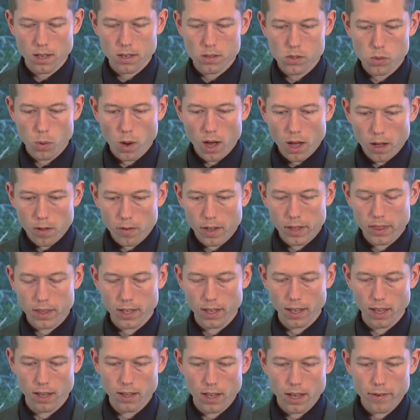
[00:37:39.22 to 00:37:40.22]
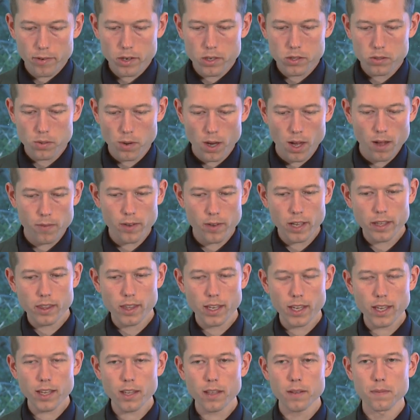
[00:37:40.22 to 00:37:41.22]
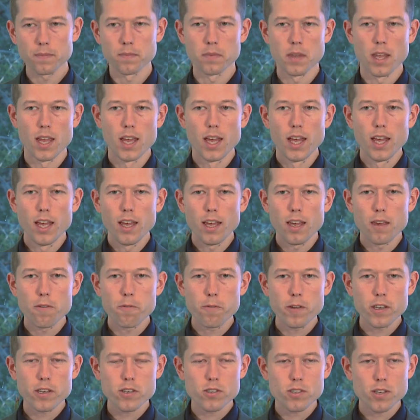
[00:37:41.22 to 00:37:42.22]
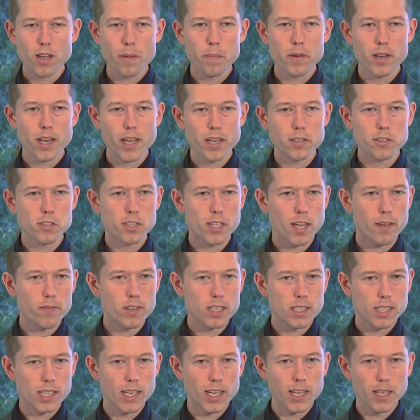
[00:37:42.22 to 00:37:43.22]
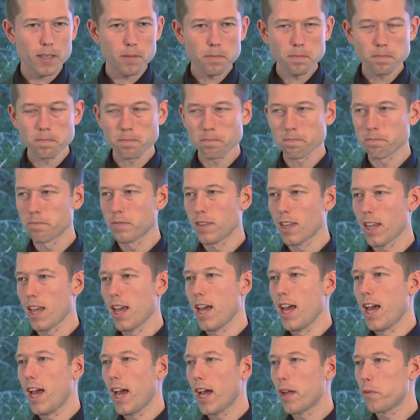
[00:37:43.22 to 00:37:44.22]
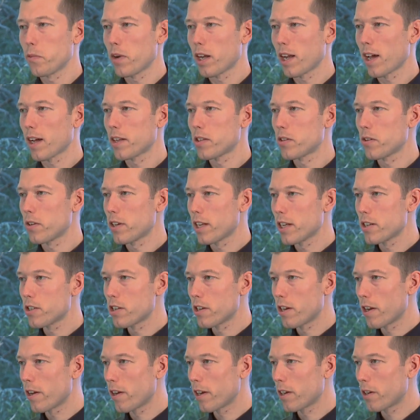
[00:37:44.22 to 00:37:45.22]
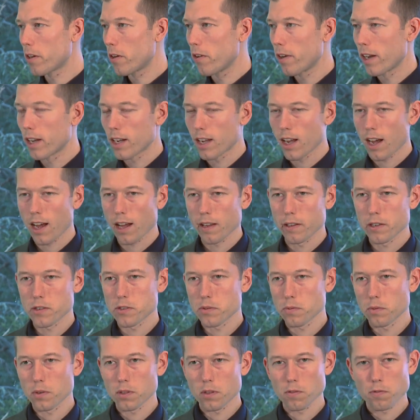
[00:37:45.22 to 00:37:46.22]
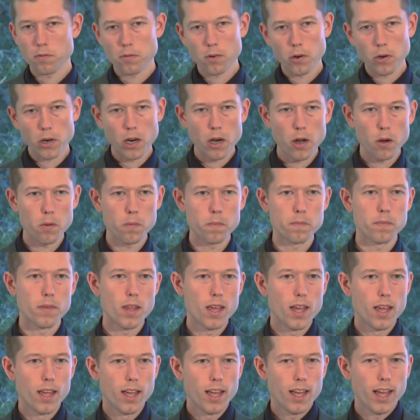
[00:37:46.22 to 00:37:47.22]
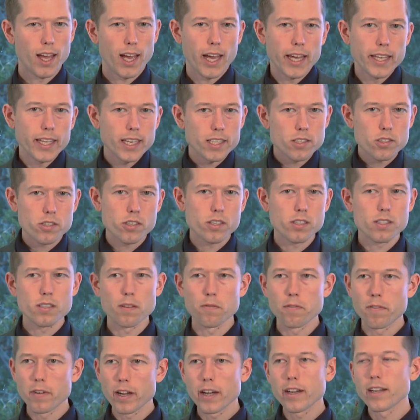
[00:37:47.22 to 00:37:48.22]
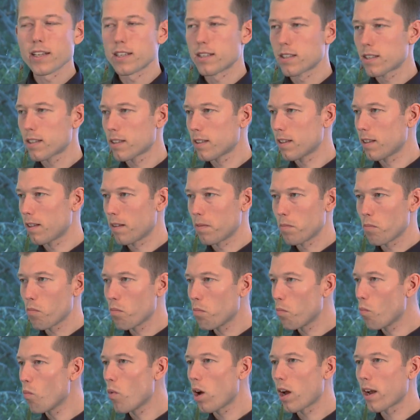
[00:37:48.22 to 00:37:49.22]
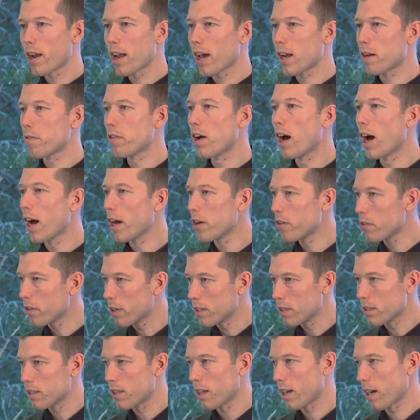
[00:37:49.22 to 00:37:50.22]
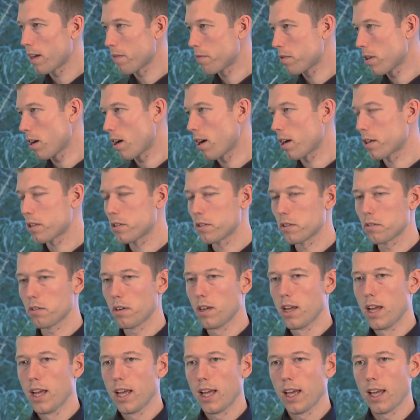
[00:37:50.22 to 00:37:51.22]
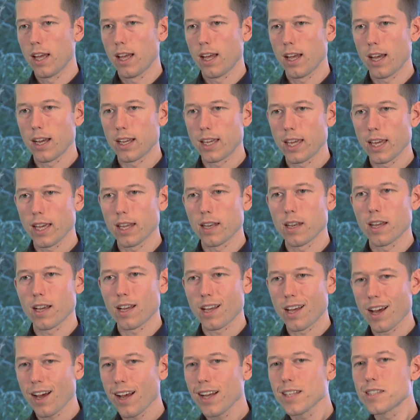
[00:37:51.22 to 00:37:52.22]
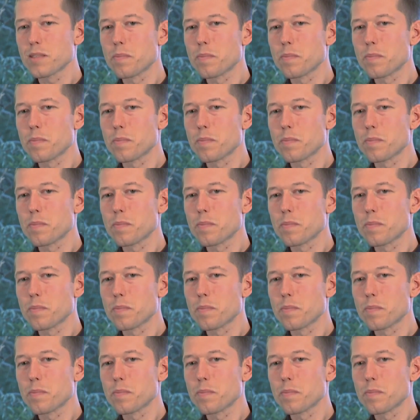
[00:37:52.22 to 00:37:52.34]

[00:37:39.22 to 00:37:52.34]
11 or 12, I think. He finished up at age 17 and went on to an engineering degree in college with a 4.0. And that's just one out of hundreds that I've talked to. Again, God's